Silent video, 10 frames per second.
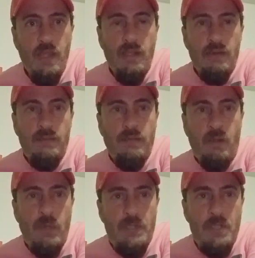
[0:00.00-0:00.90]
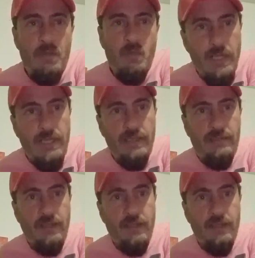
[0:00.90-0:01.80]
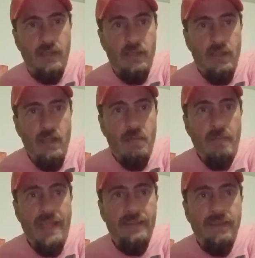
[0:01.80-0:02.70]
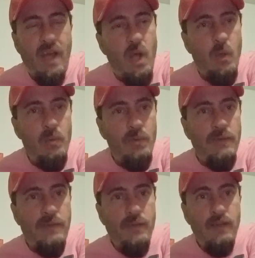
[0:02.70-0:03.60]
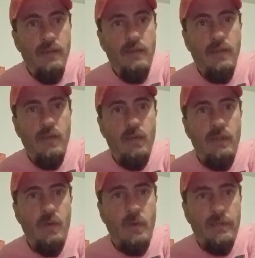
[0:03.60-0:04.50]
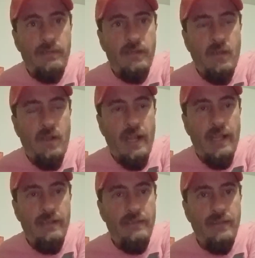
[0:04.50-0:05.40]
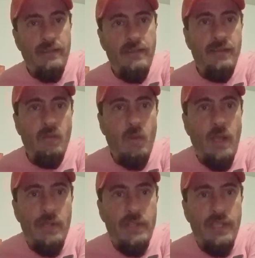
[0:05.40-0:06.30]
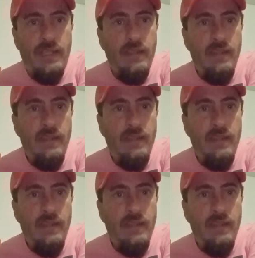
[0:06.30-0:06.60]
Sir Richard Whittington made loans to the aristocrats and to the wealthy,